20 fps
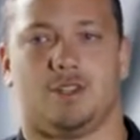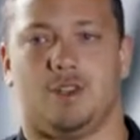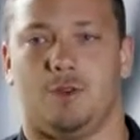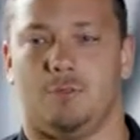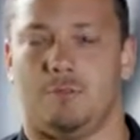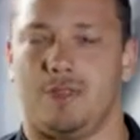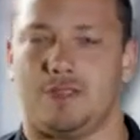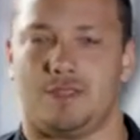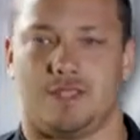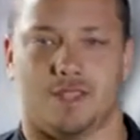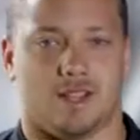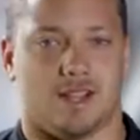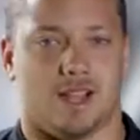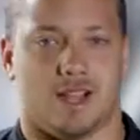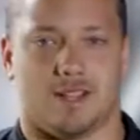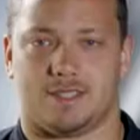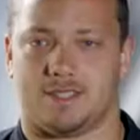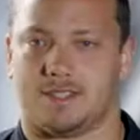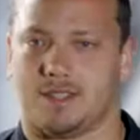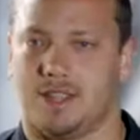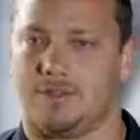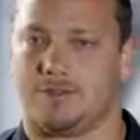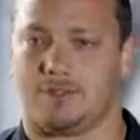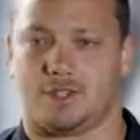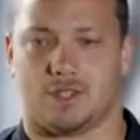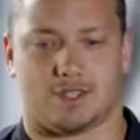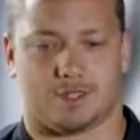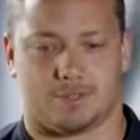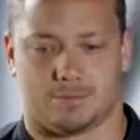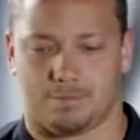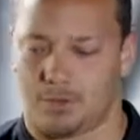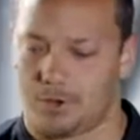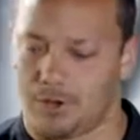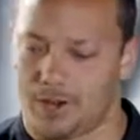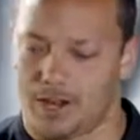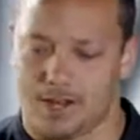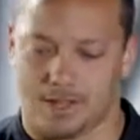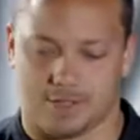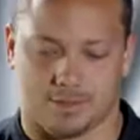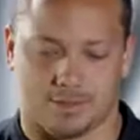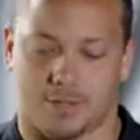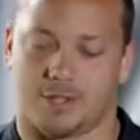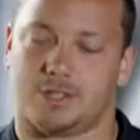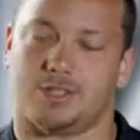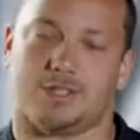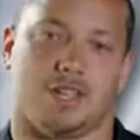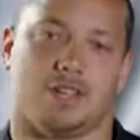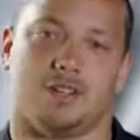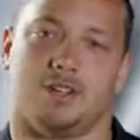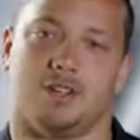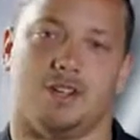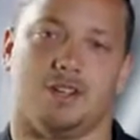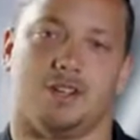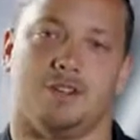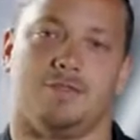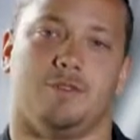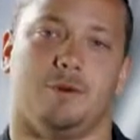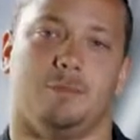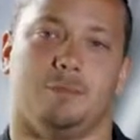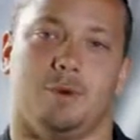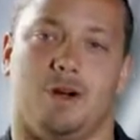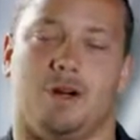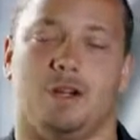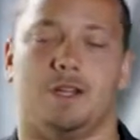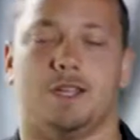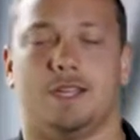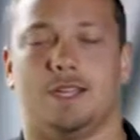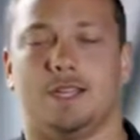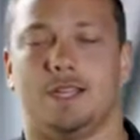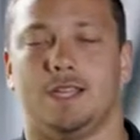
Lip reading: missing a lot of stuff, just putting as much as I could into football.